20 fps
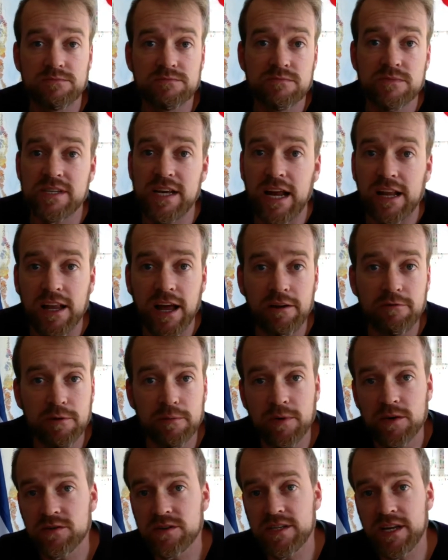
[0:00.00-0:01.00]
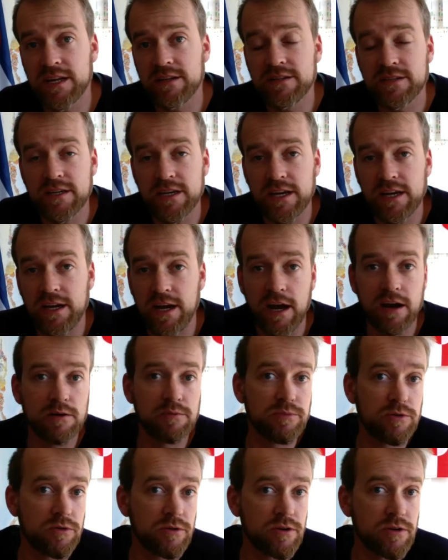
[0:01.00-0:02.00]
satellite remote sensing,
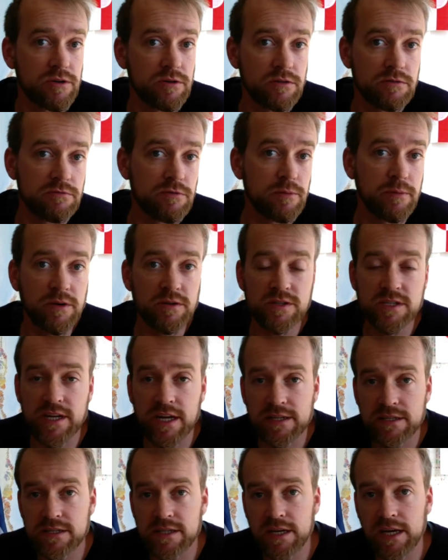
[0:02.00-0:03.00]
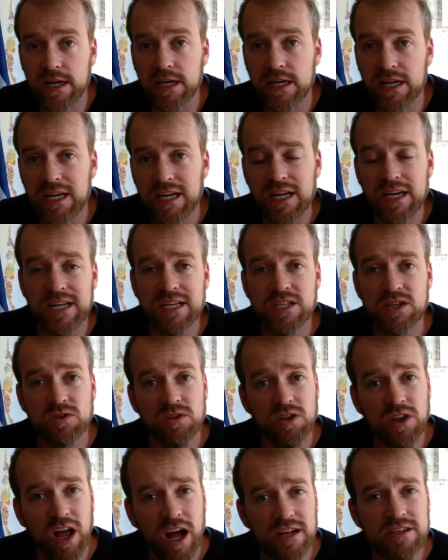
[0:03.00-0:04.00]
airborne remote sensing. So
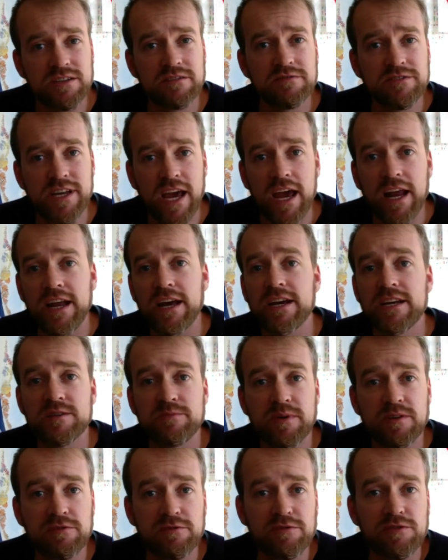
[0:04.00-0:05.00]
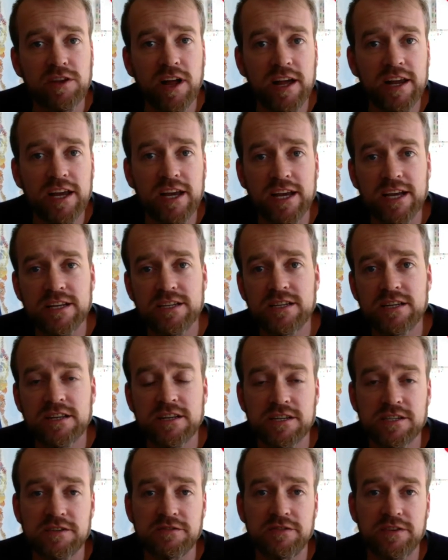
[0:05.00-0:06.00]
lots of data has been flooding into
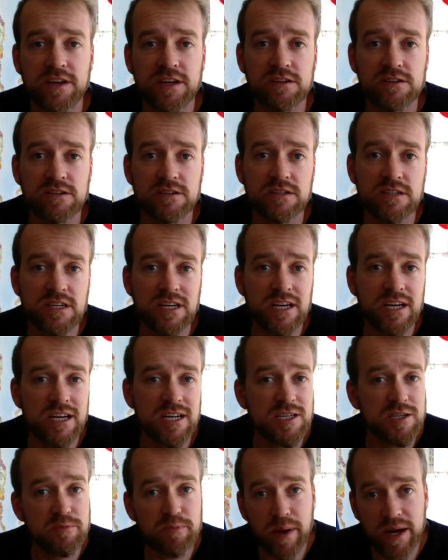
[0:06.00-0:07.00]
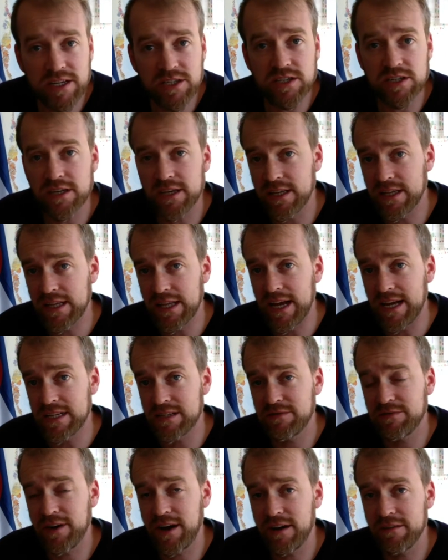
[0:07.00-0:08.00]
this field, especially in the
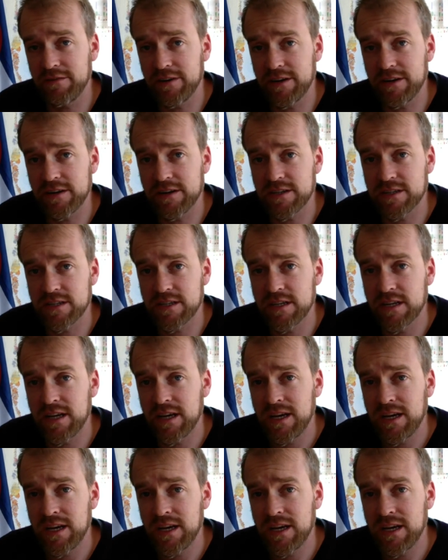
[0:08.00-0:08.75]
last 5 years.